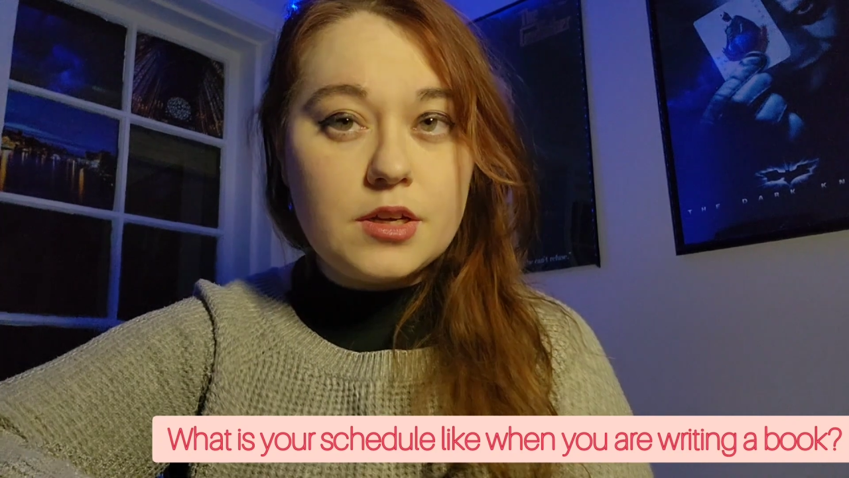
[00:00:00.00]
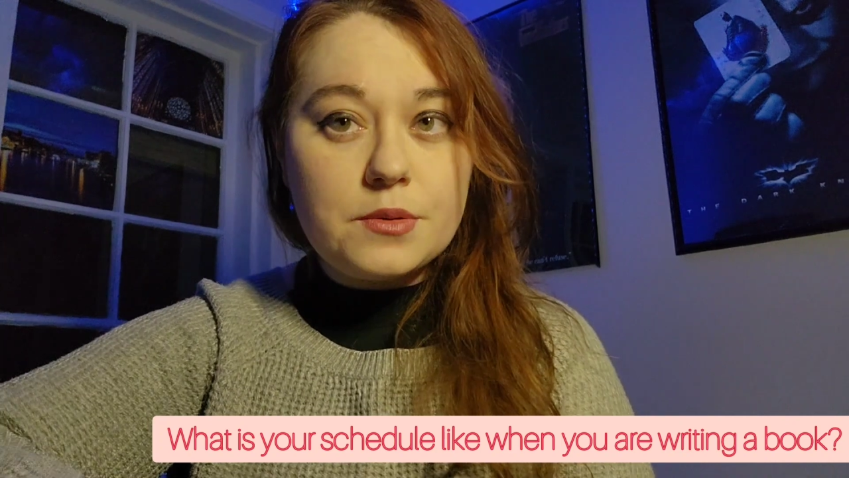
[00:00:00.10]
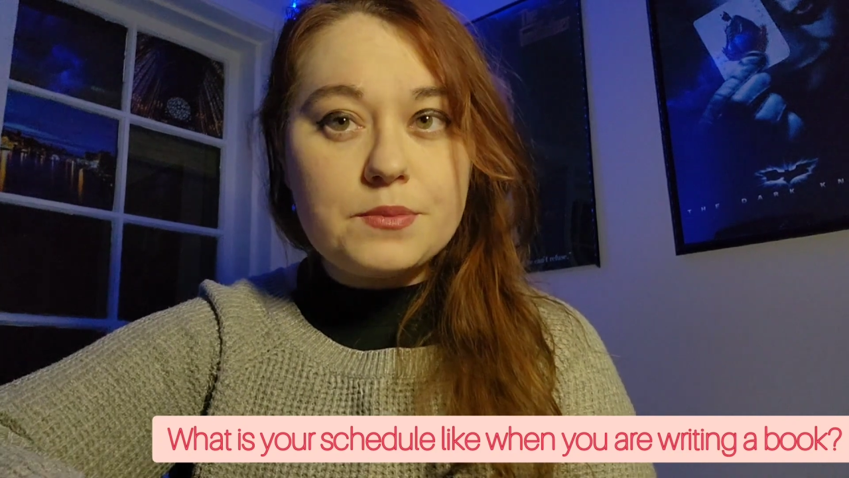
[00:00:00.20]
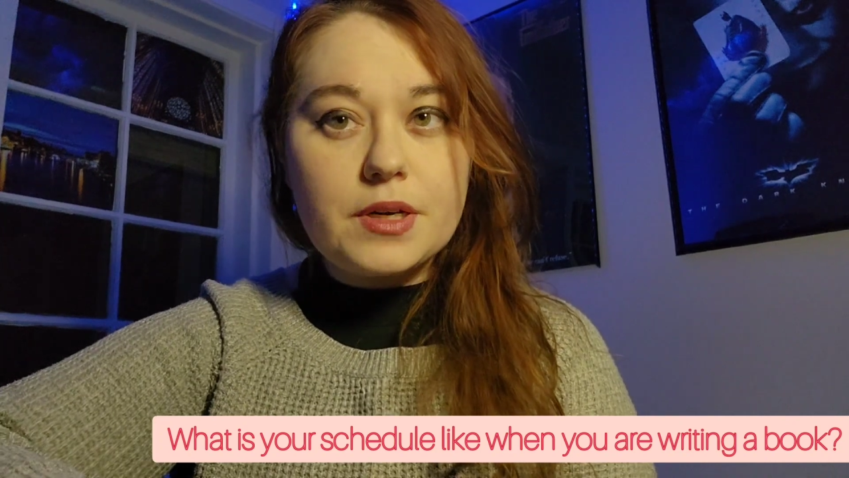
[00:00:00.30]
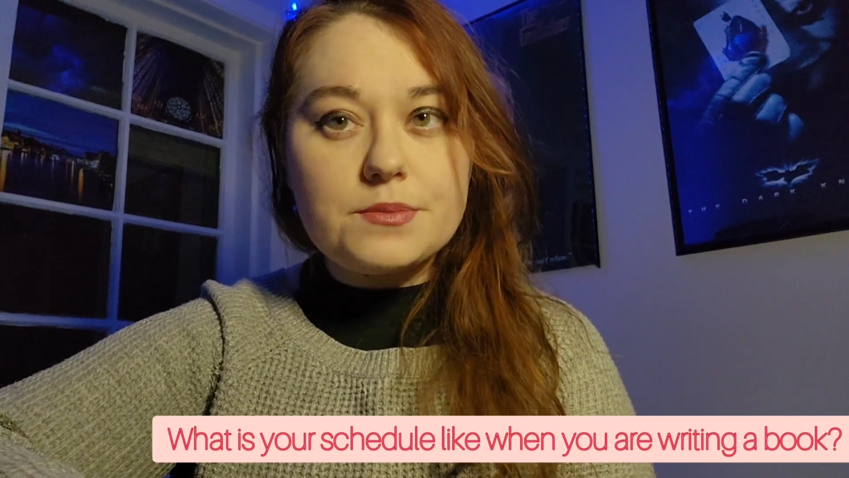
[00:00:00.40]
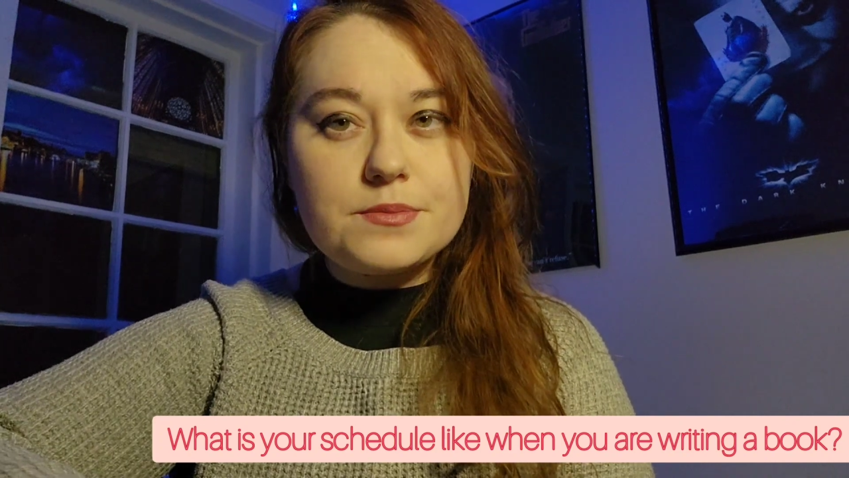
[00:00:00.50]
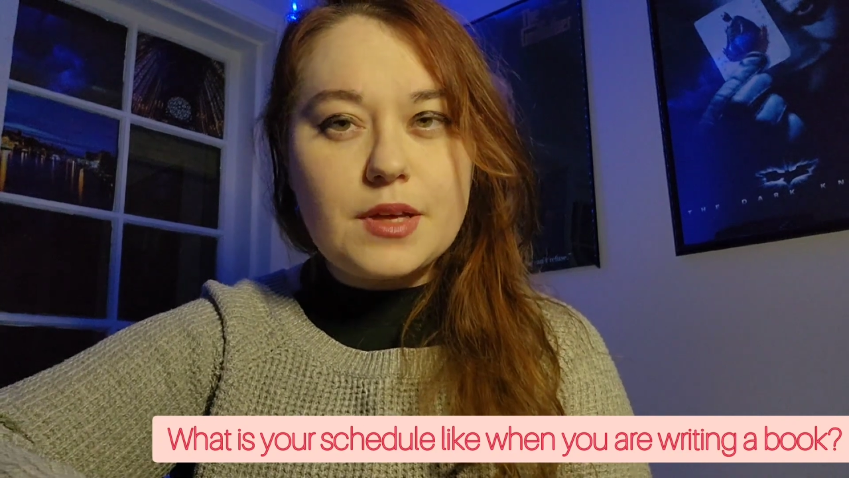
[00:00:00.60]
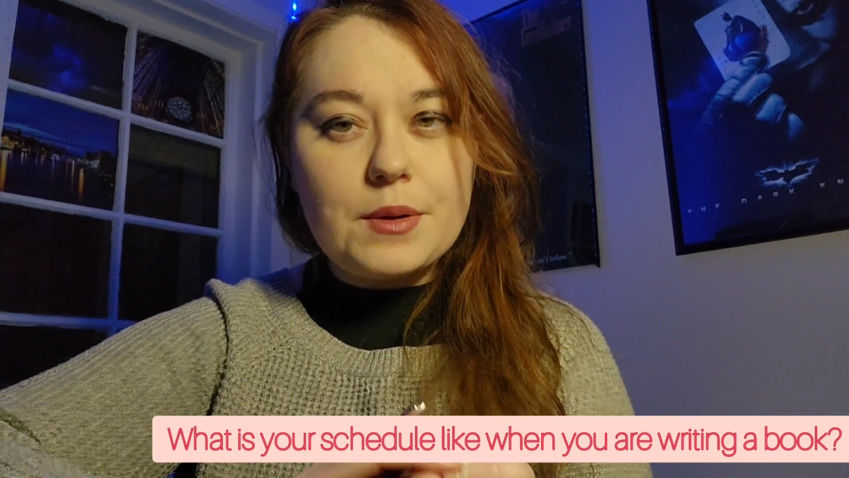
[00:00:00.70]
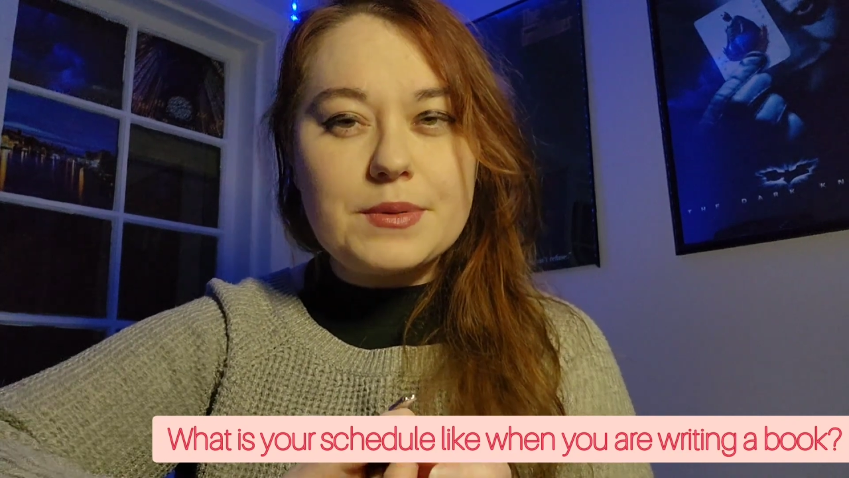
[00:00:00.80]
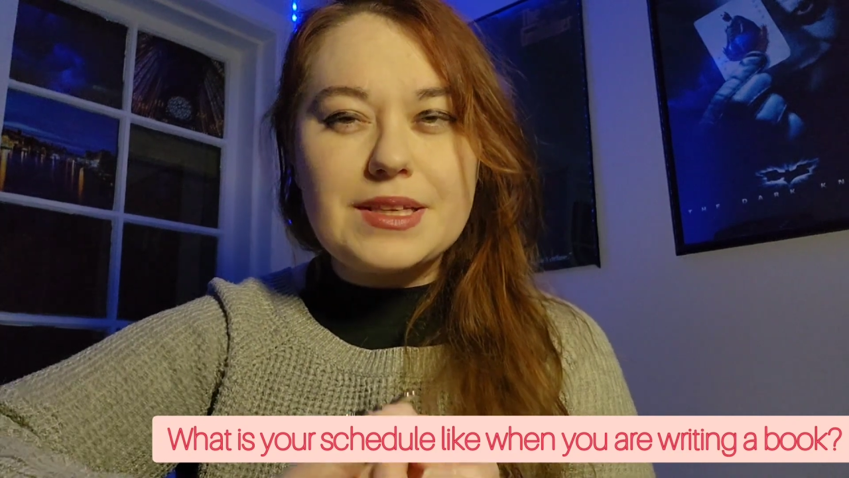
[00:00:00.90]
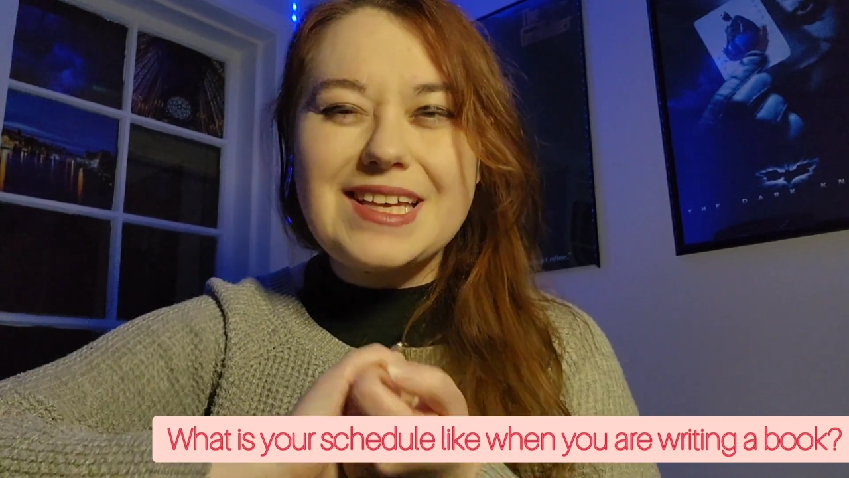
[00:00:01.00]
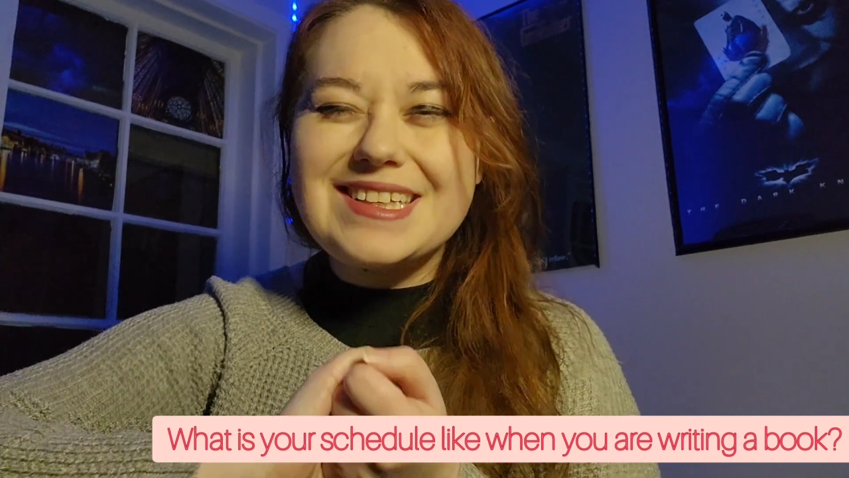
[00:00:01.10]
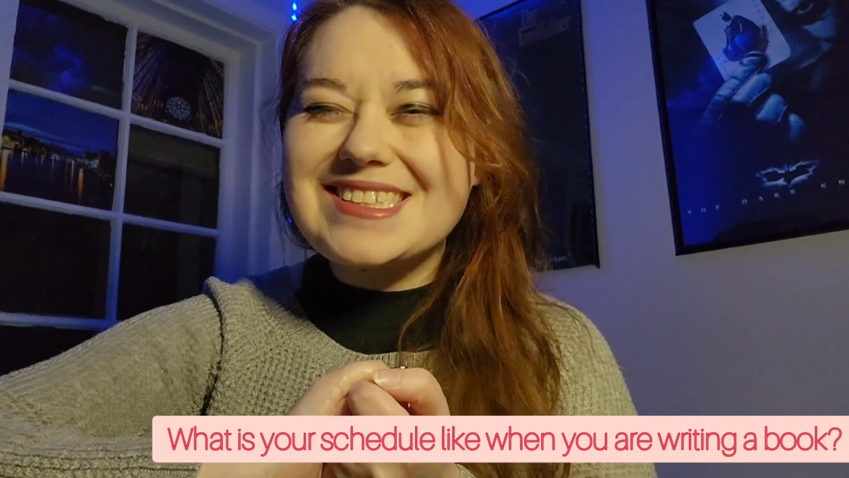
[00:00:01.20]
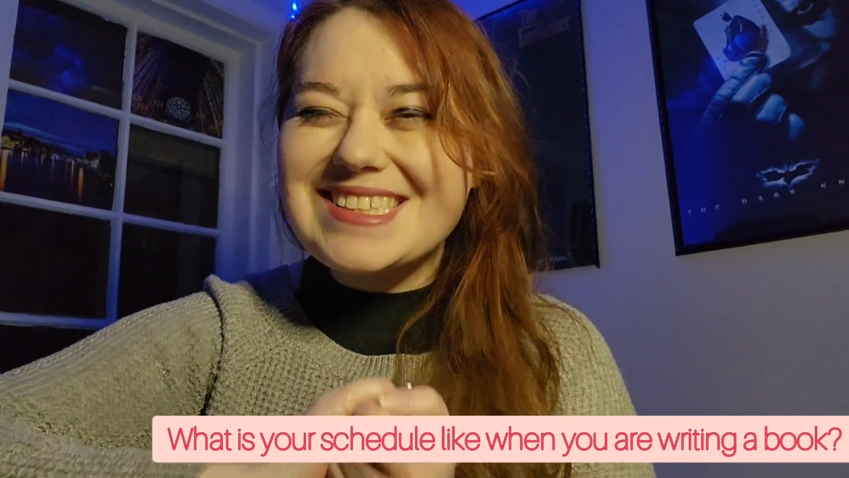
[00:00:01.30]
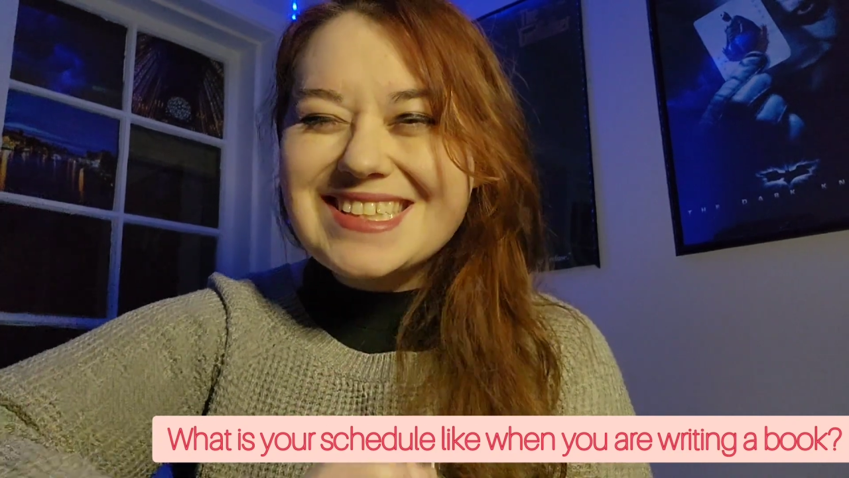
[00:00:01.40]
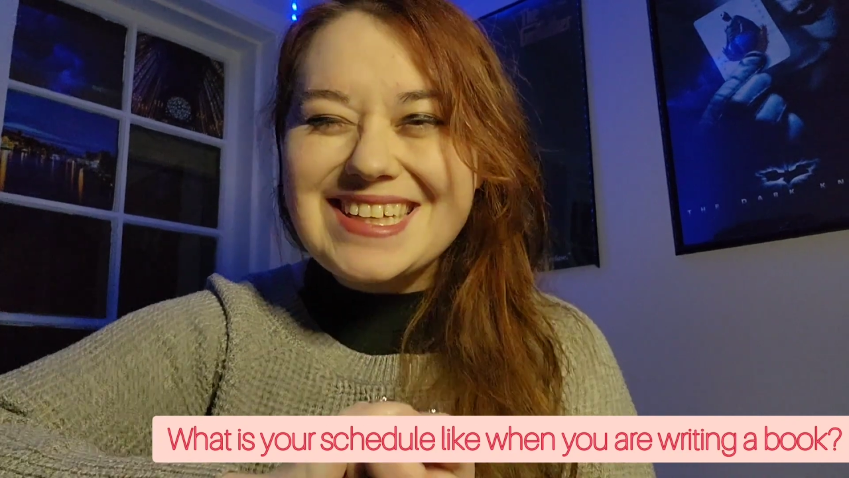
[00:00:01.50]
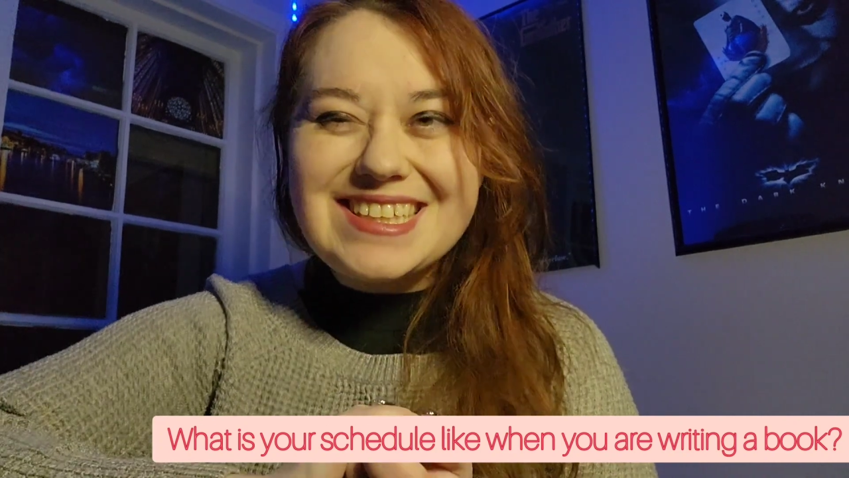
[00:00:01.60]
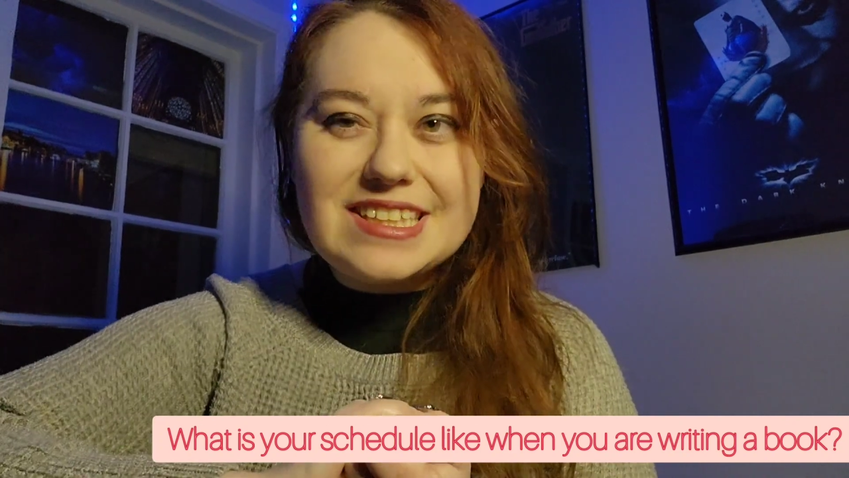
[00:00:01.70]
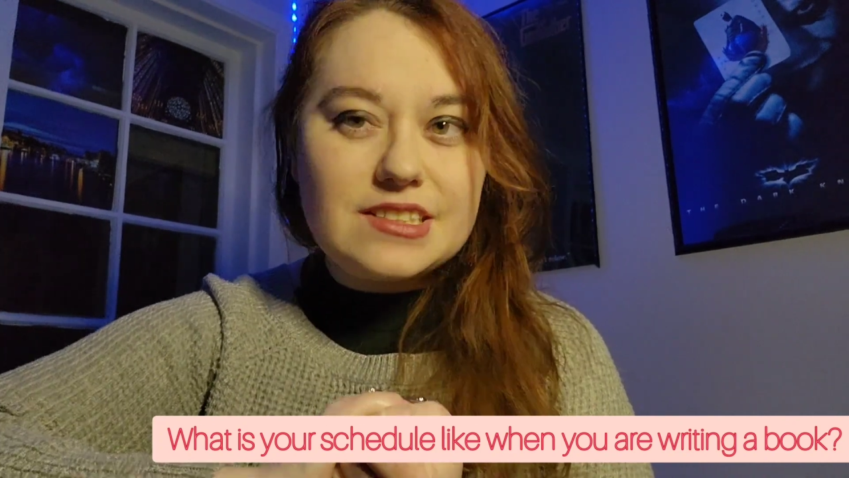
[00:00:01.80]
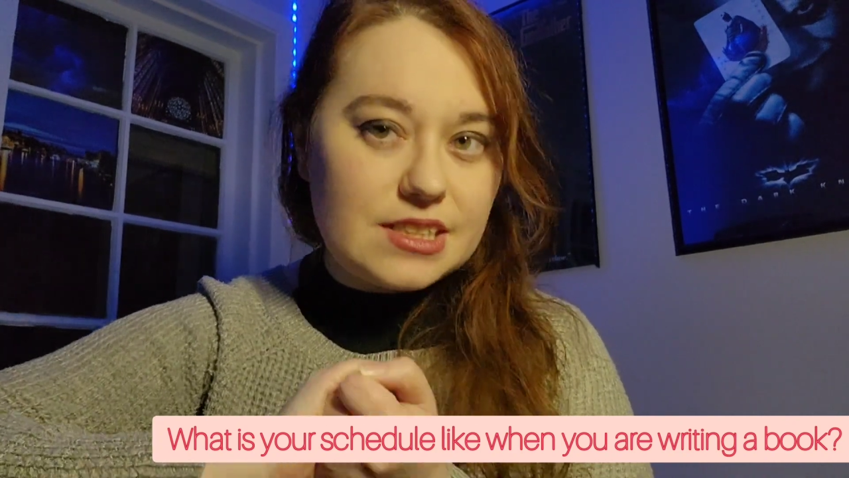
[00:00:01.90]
but I'm excited